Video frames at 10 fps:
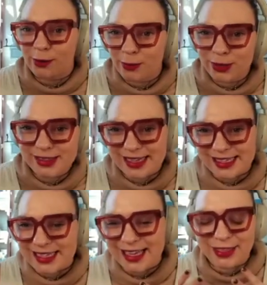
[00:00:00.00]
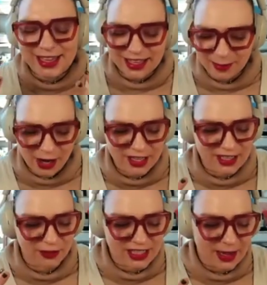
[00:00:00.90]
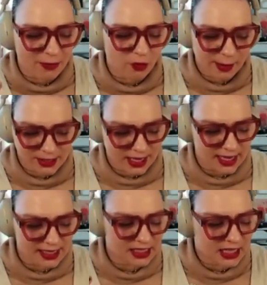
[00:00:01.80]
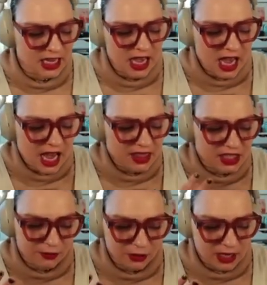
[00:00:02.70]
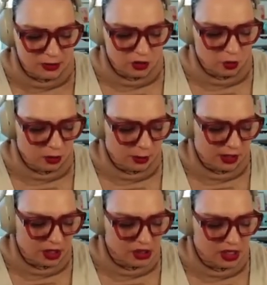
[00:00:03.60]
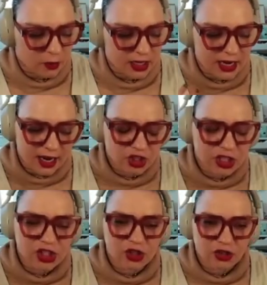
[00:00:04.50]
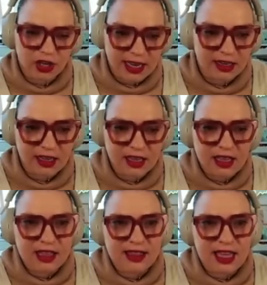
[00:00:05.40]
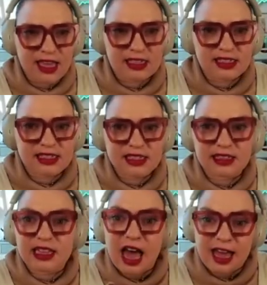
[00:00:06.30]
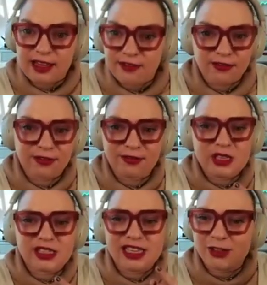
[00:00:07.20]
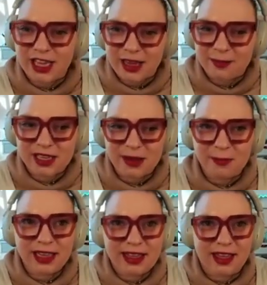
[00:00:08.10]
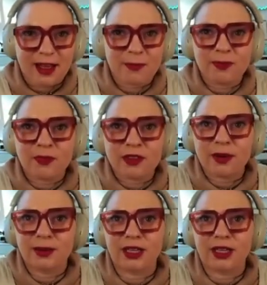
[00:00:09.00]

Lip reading: were presenting and thinking about a different type of website and the different types of tool we're using, we can actually just create these live soundscapes and play them I'm going to